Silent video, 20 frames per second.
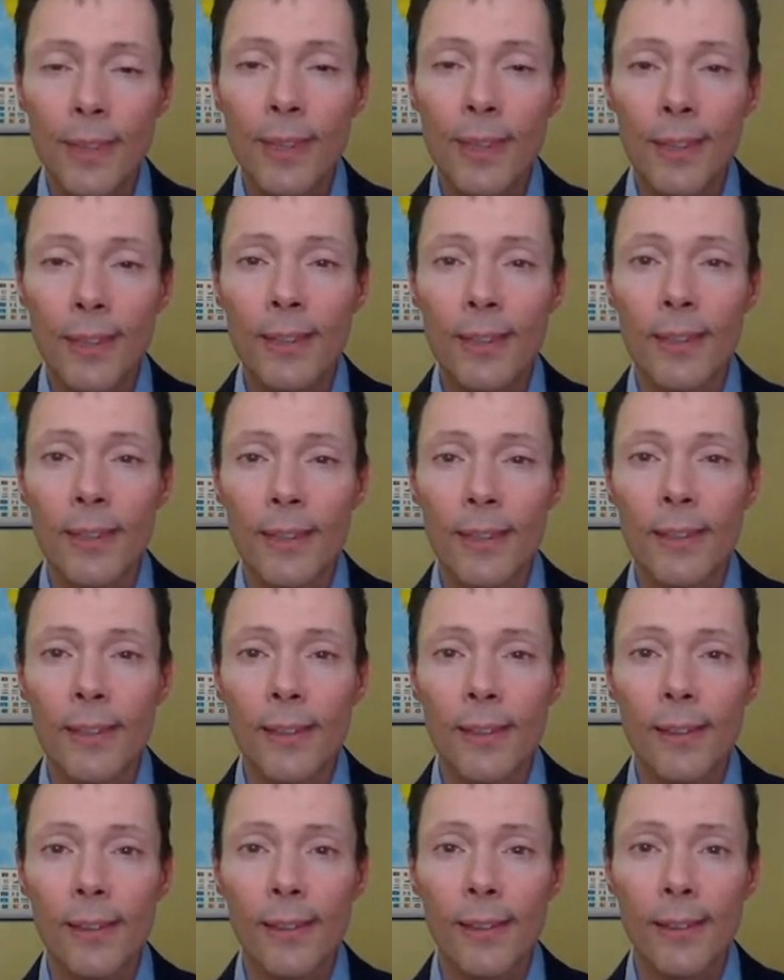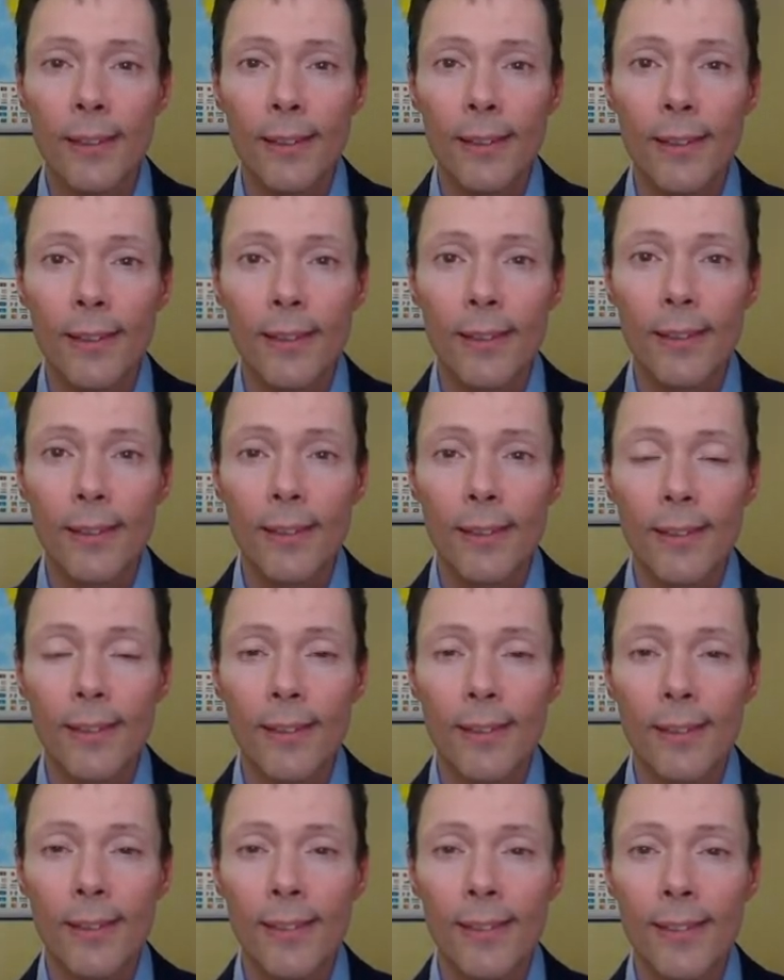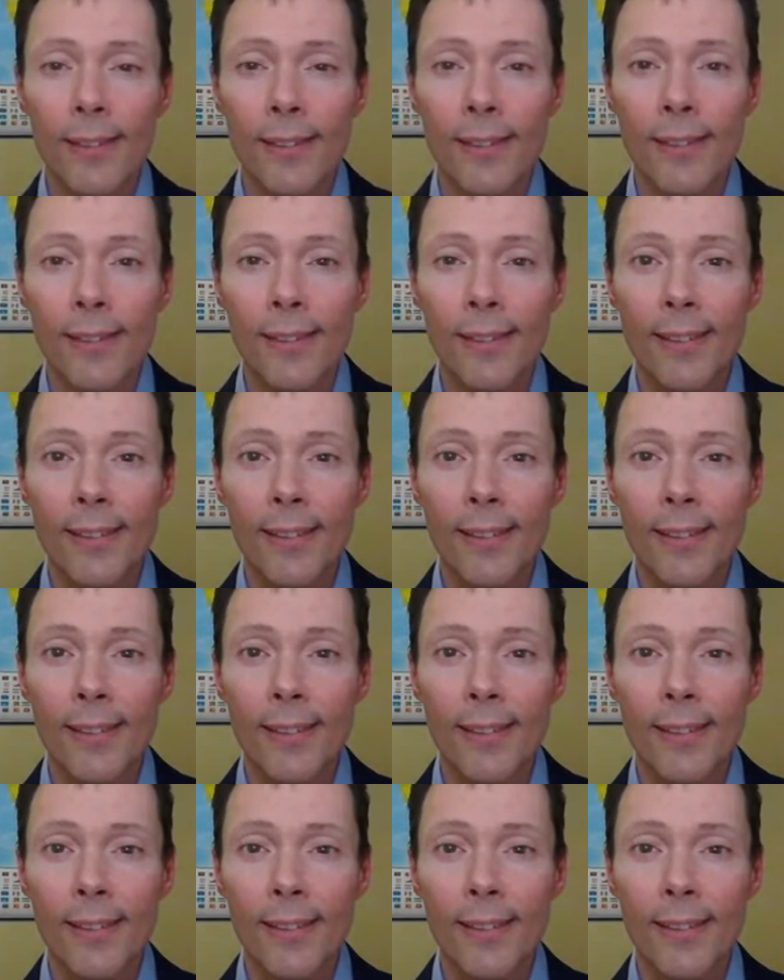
No words are spoken by the person on screen.